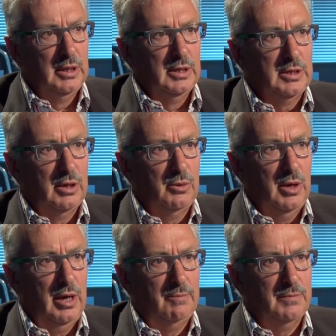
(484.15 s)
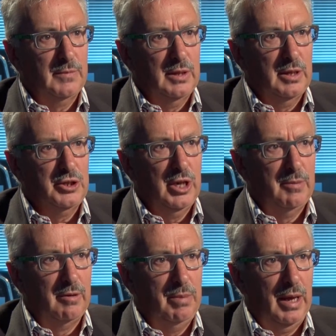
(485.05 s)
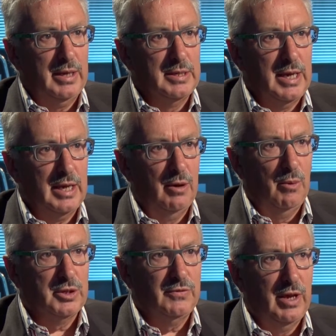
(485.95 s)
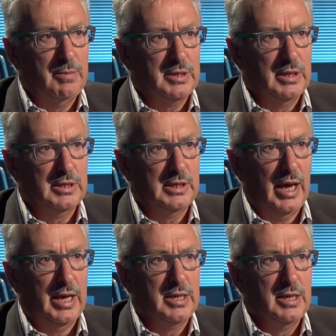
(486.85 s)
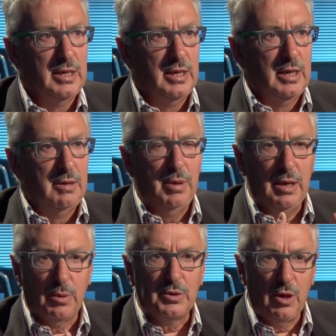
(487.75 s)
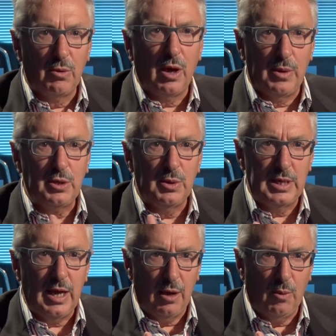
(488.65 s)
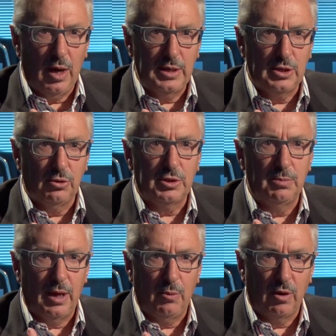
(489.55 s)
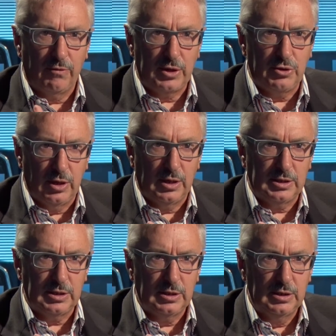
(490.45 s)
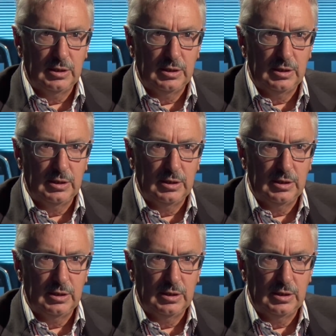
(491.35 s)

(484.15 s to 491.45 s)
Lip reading: So the chairman of Black & Decker once famously said, people don't go into a DIY store to buy one of our drills.